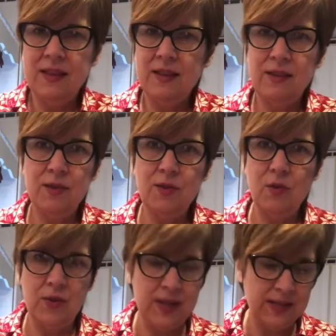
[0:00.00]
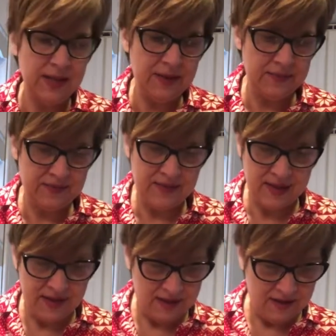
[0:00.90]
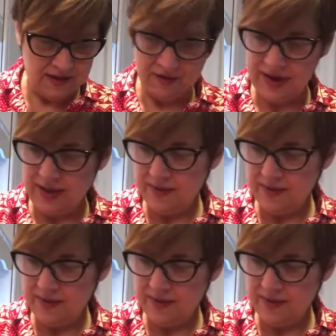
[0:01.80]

So easy. All right,